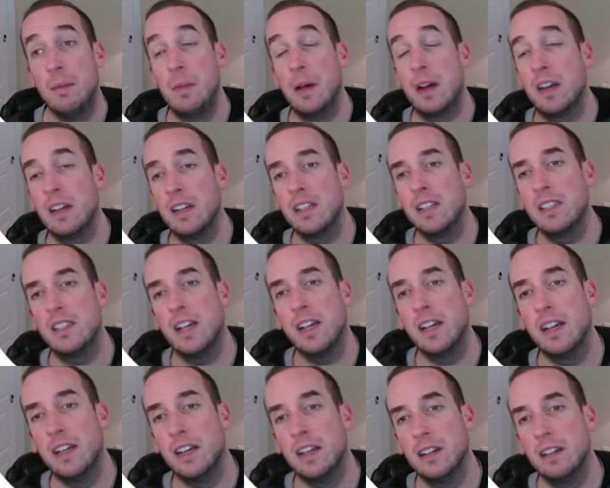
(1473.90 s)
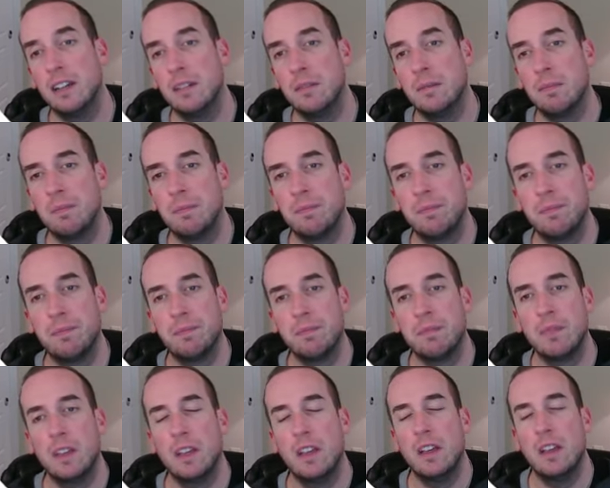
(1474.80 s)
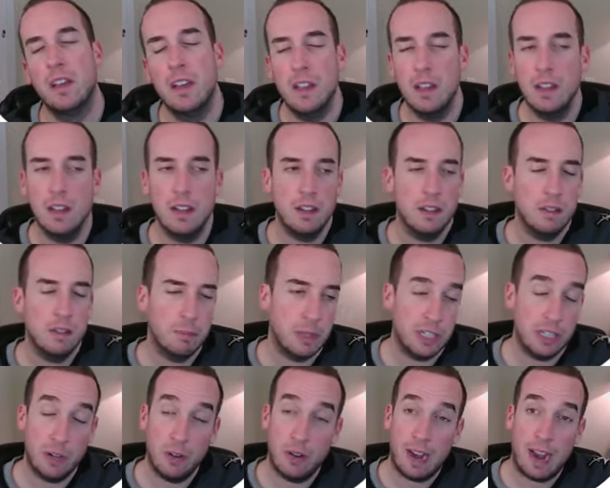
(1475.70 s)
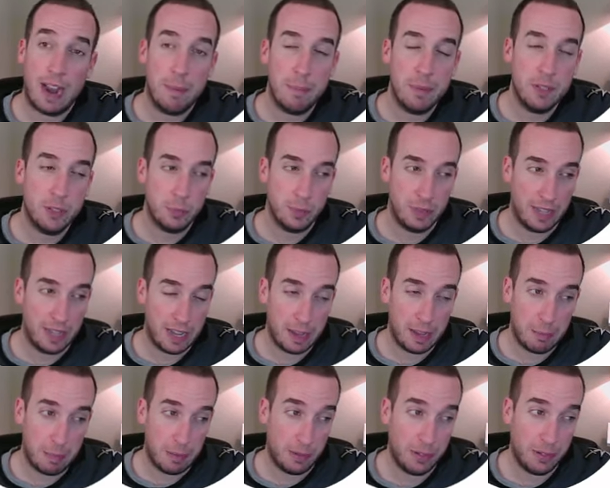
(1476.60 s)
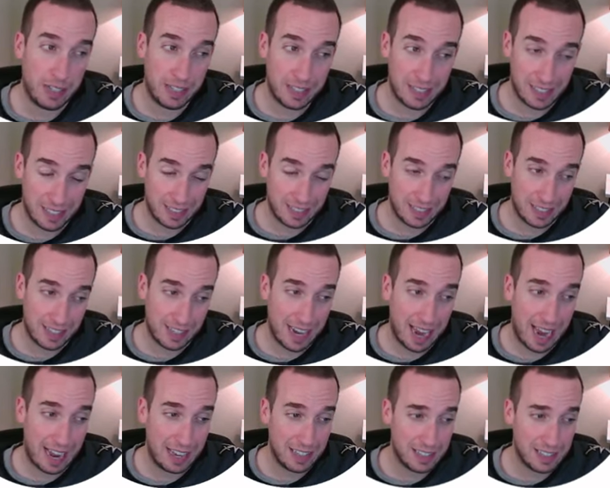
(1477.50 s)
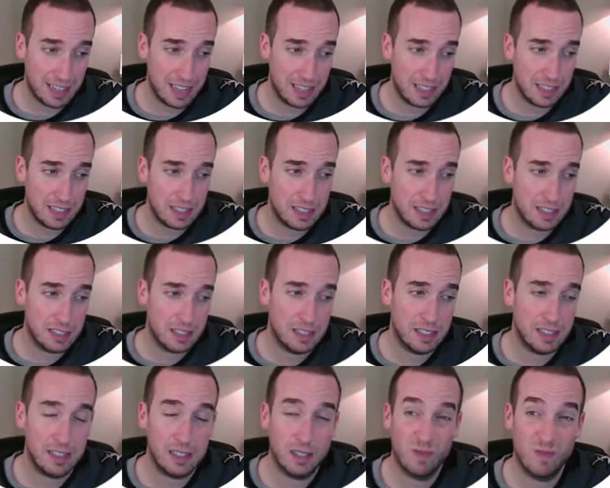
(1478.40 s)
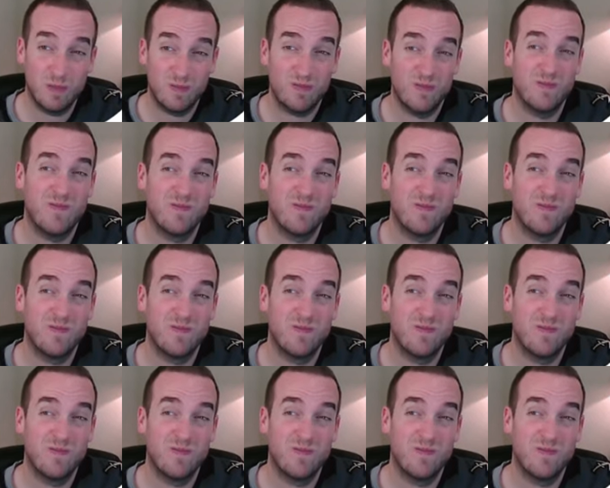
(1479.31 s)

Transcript: I'm not going to say it. But do you know what happens when liabilities exceed assets?